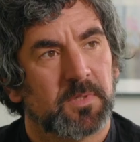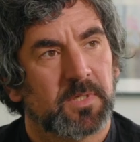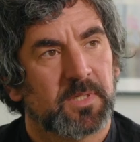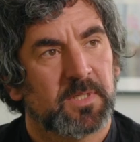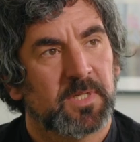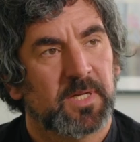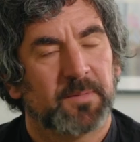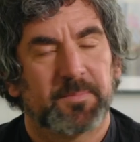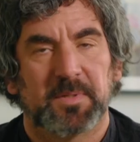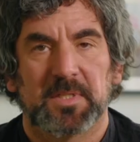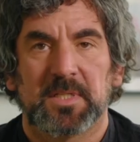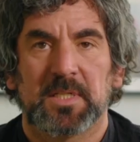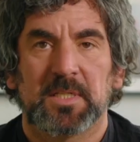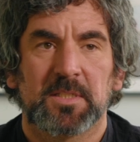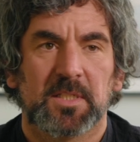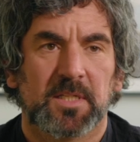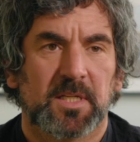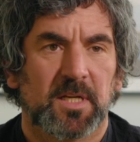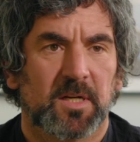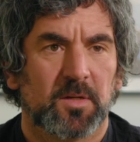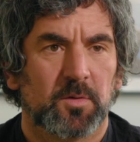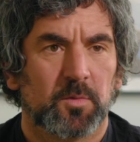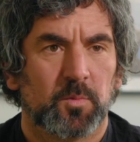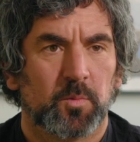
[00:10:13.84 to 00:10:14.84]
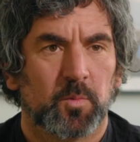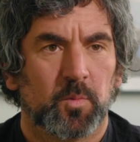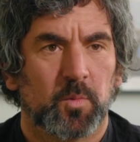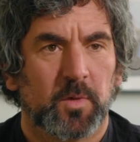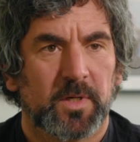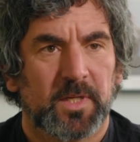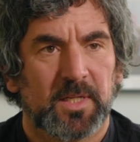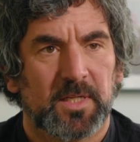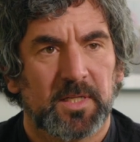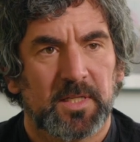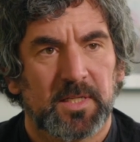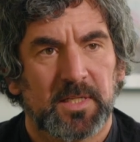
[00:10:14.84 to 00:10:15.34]
A couple of years ago,
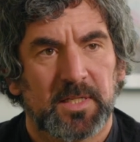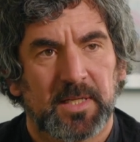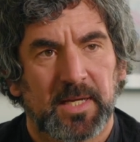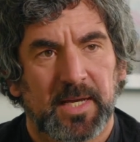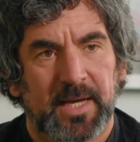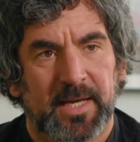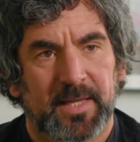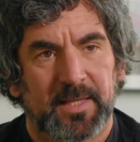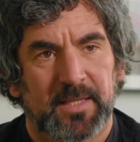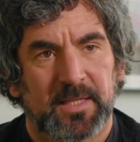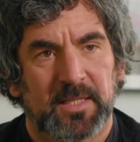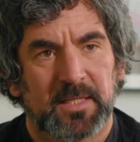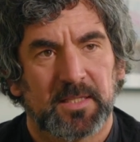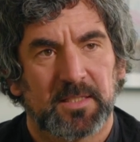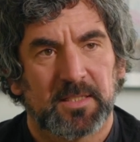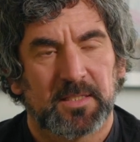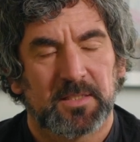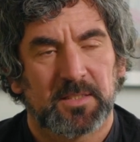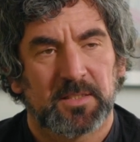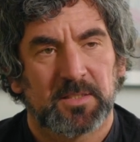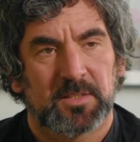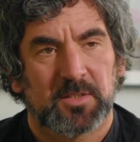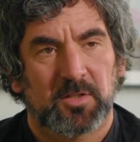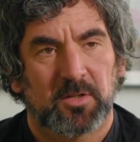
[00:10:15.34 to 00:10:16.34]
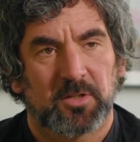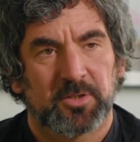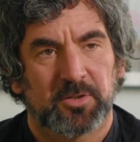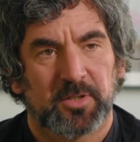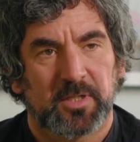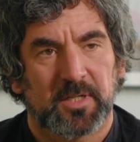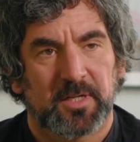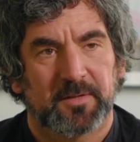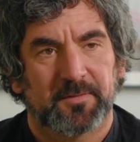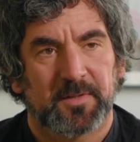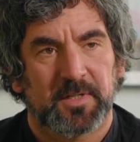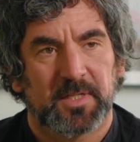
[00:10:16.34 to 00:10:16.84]
we at the Scottish
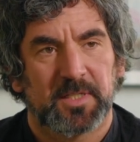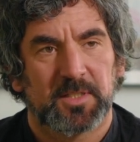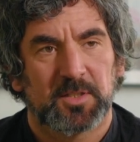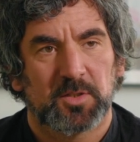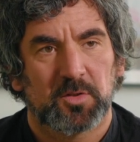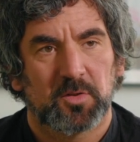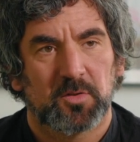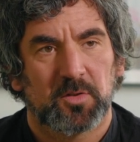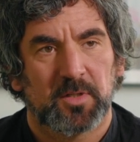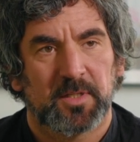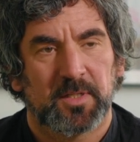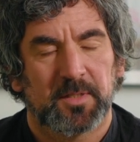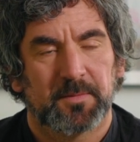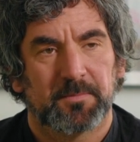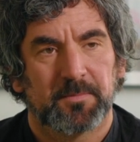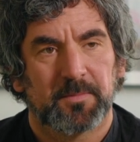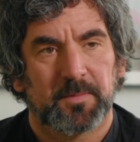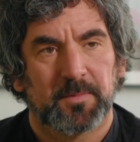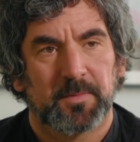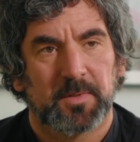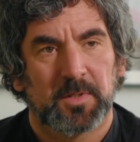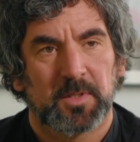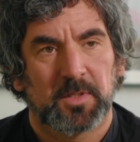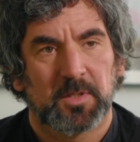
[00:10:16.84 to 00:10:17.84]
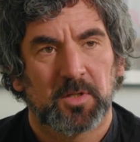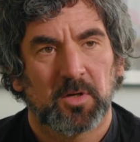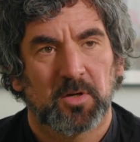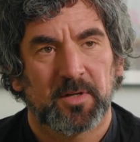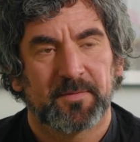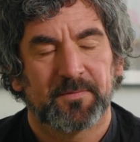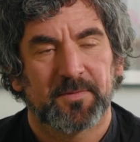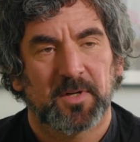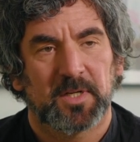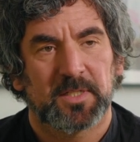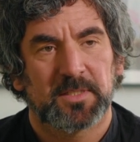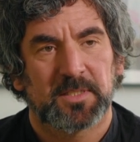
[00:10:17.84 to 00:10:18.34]
Recovery Consortium got
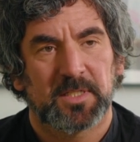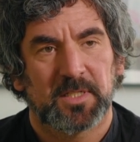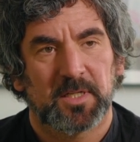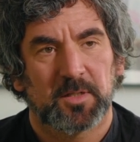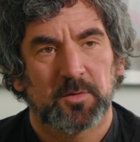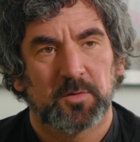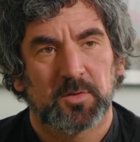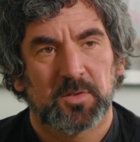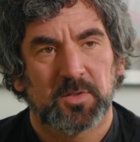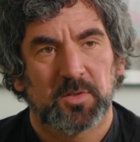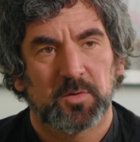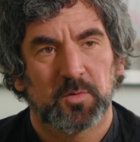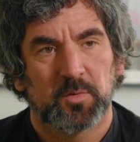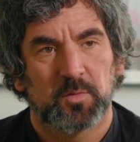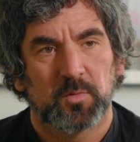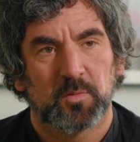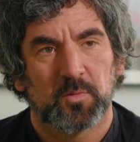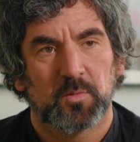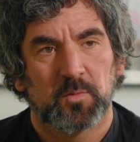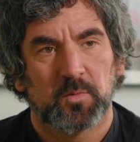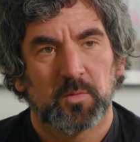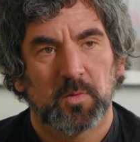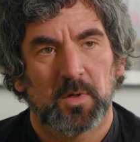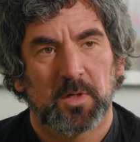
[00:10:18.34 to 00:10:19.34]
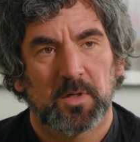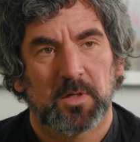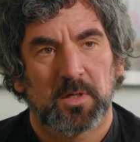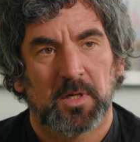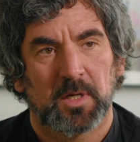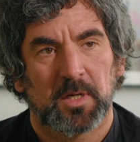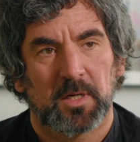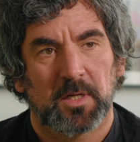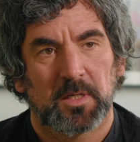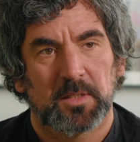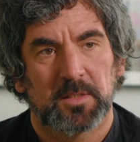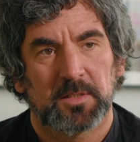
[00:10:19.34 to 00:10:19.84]
invited to go to
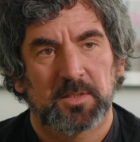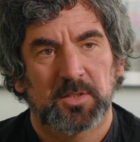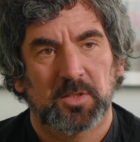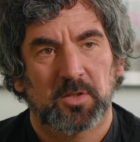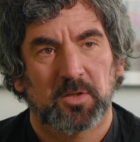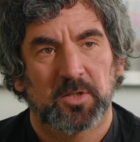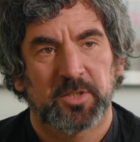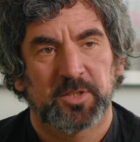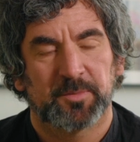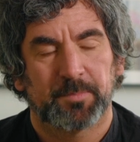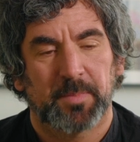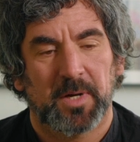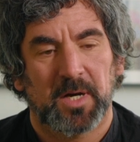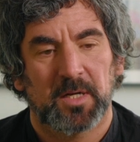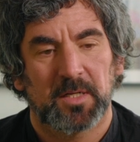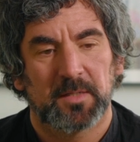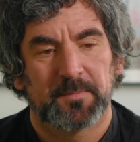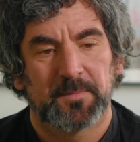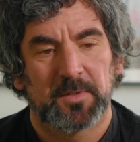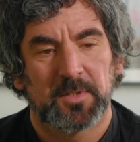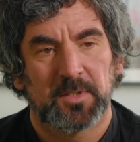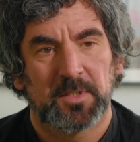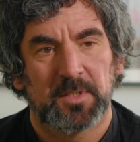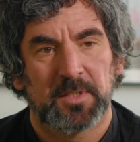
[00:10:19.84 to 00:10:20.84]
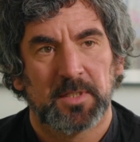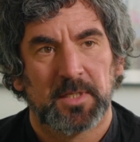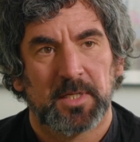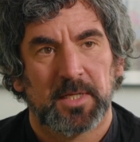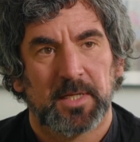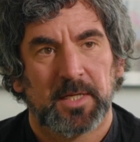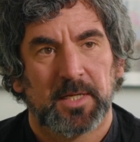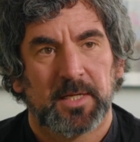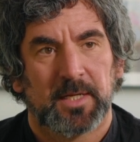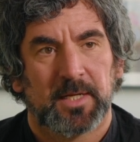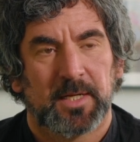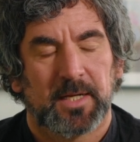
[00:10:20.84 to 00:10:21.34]
the Scottish Parliament
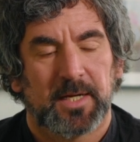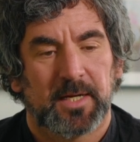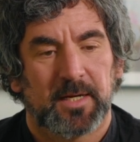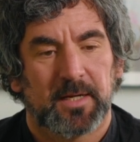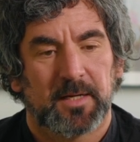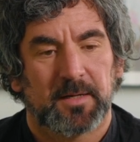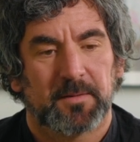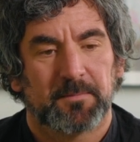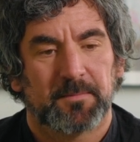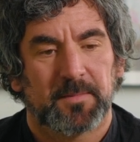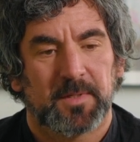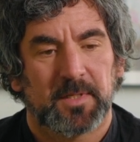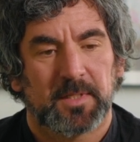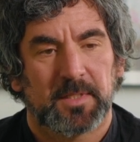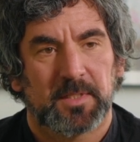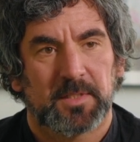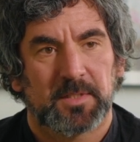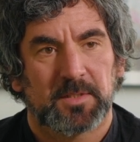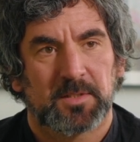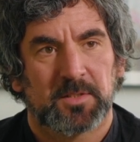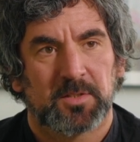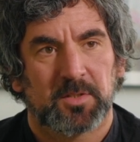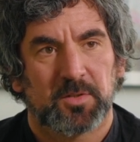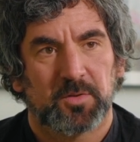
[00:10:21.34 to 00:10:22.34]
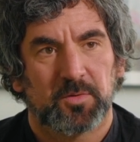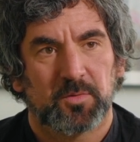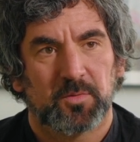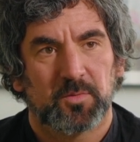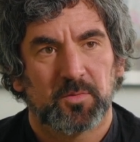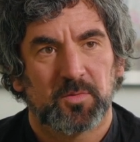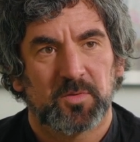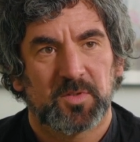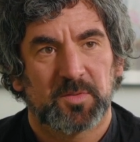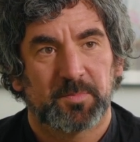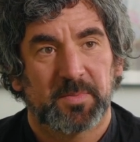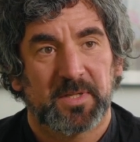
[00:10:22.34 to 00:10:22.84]

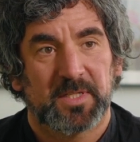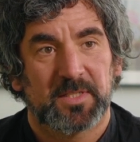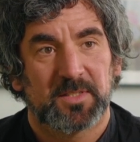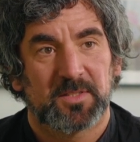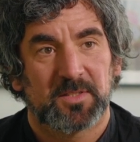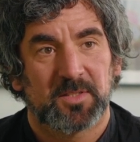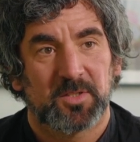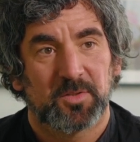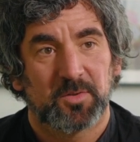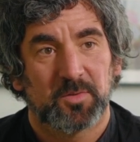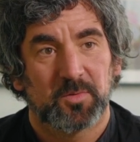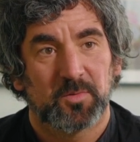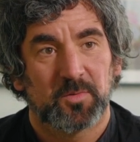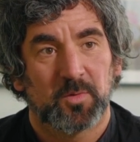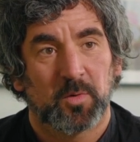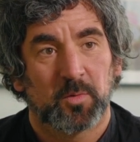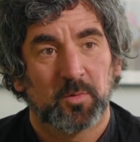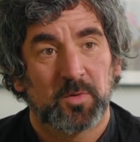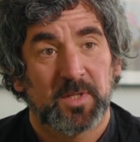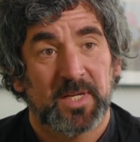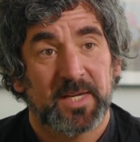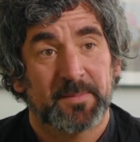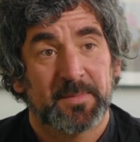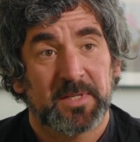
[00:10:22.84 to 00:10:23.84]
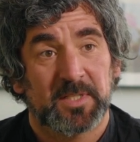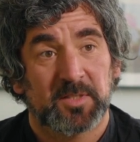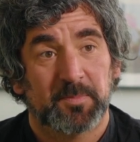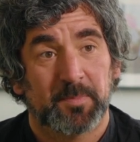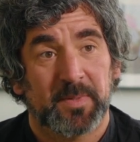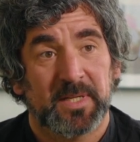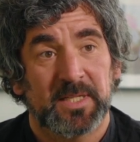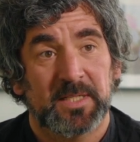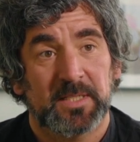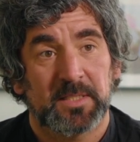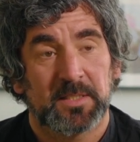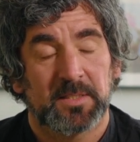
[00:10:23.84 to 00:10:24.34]
to speak to all the
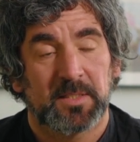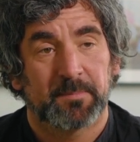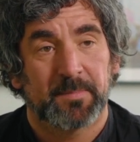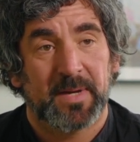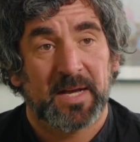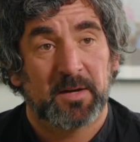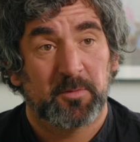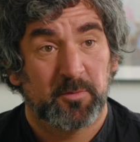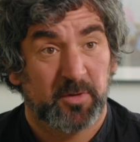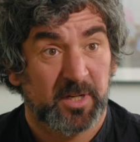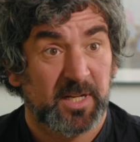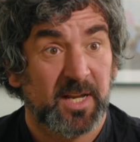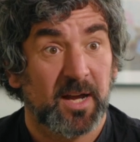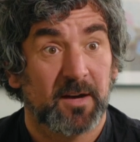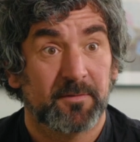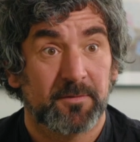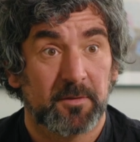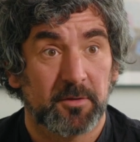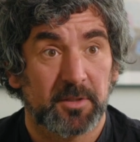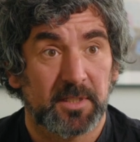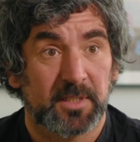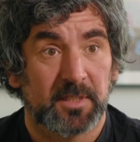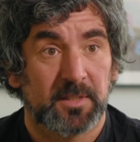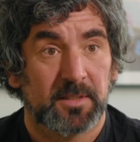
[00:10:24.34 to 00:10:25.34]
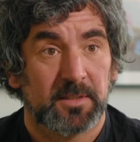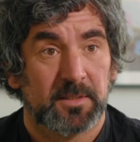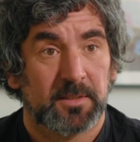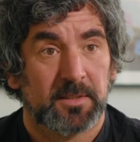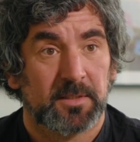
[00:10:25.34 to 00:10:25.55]
MSPs about recovery.